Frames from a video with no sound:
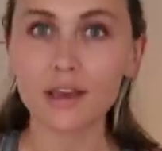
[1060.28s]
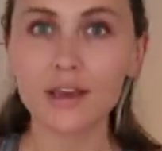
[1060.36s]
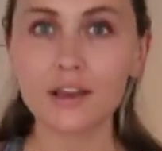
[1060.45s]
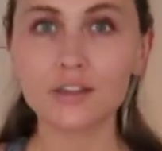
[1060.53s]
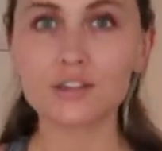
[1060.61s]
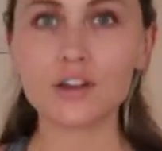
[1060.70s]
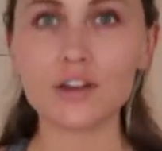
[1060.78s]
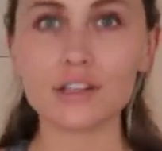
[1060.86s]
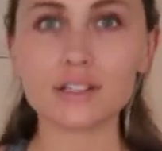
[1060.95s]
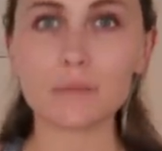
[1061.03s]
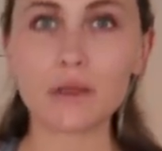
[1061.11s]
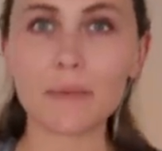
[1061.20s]
I don't know,
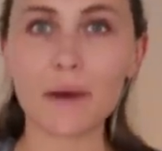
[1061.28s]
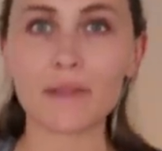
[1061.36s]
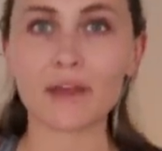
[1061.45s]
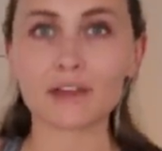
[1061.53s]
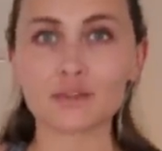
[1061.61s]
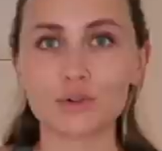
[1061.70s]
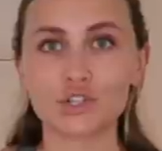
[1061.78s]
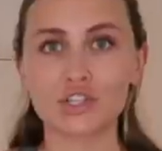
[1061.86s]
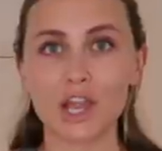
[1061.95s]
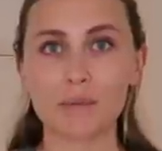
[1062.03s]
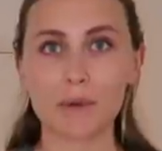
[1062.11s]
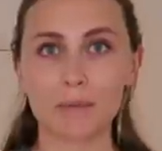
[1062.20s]
there's something about that sort of
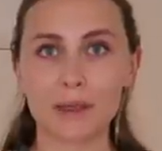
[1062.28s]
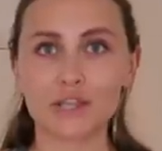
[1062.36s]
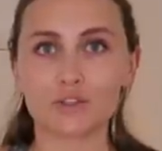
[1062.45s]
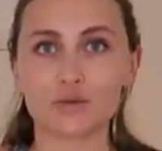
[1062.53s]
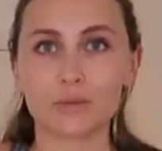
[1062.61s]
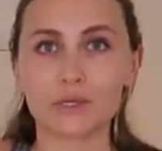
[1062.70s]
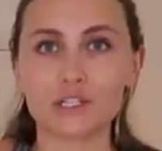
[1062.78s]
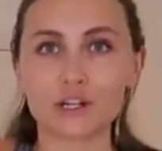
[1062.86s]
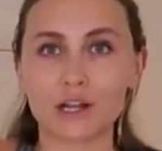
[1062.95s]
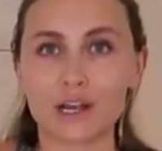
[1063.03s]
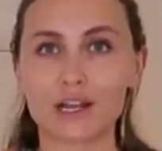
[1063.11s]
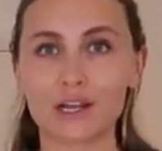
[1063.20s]
shape. It makes you almost
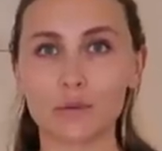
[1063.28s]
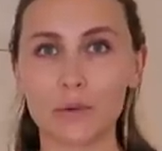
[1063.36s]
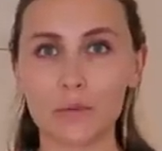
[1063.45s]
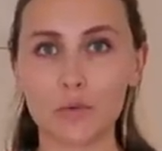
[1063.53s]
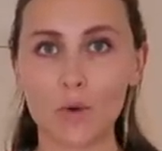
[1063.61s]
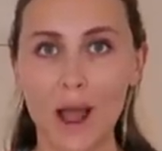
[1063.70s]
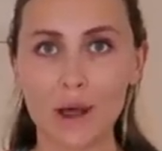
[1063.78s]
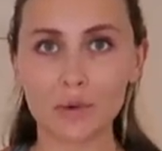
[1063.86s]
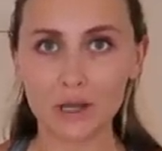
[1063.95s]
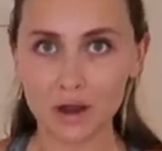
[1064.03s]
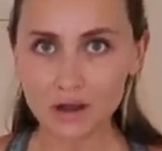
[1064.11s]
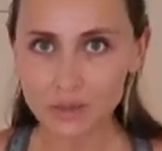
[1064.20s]
look like a little bit more
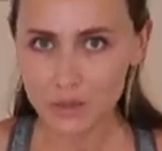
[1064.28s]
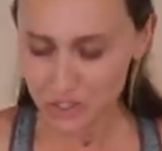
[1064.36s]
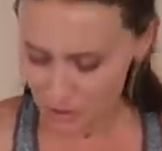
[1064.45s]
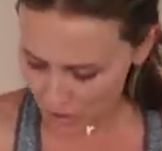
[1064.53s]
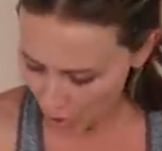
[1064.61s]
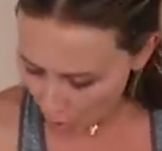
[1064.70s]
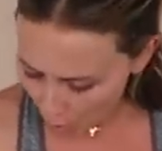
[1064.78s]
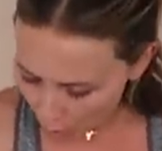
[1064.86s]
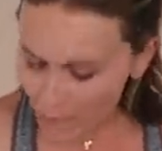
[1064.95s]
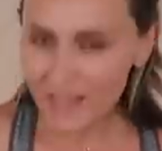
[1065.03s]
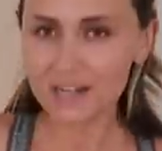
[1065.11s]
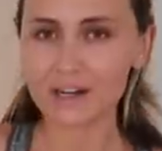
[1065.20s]
hourglass, which is
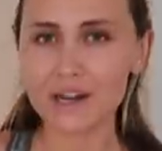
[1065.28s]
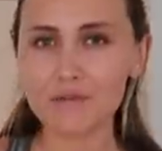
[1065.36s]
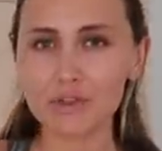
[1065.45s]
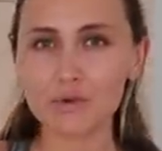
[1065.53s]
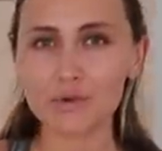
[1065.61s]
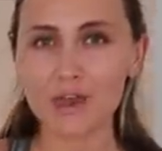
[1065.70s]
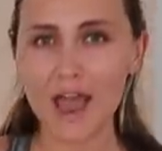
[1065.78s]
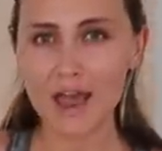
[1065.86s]
weird. I never thought that